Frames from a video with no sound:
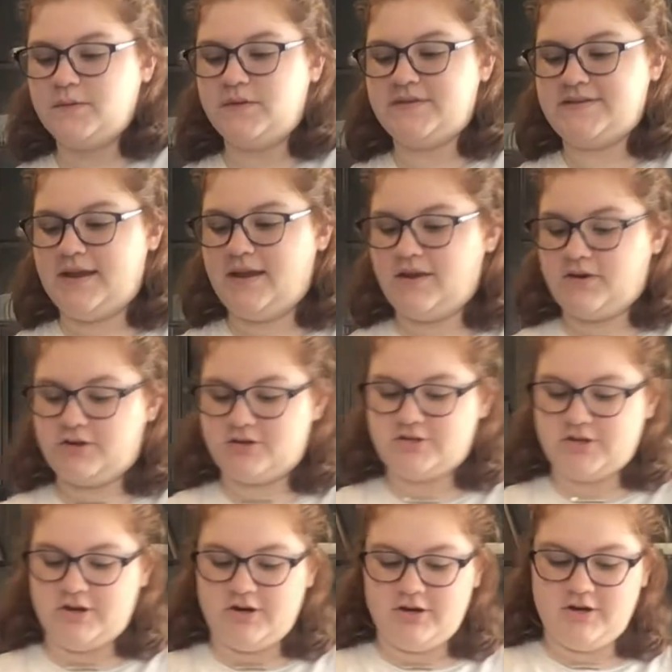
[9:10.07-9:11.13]
would take your
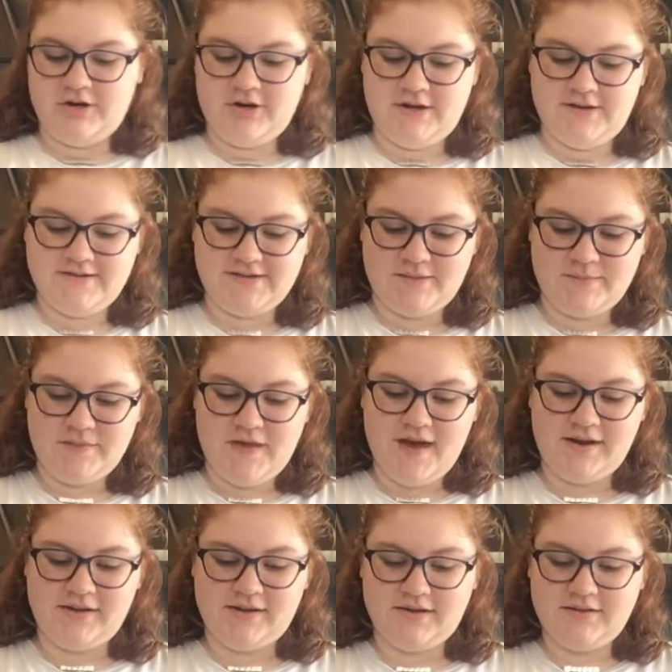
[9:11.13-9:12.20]
sugar and dump
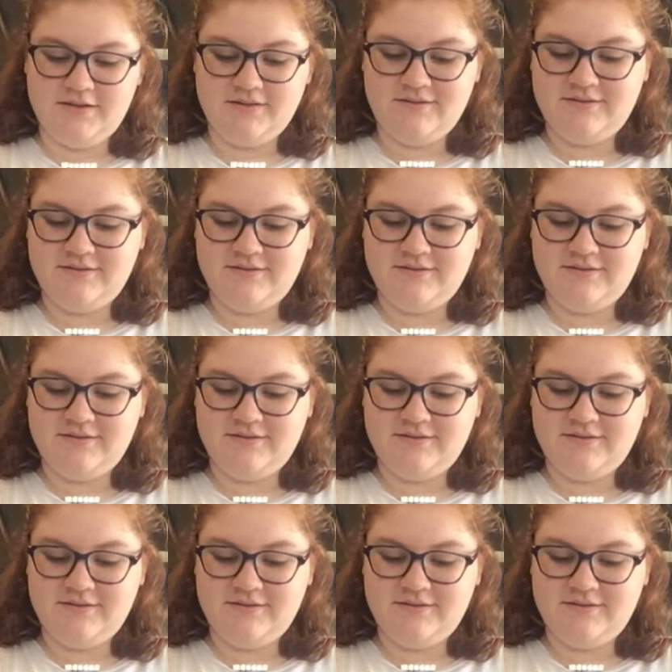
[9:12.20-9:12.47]
that in.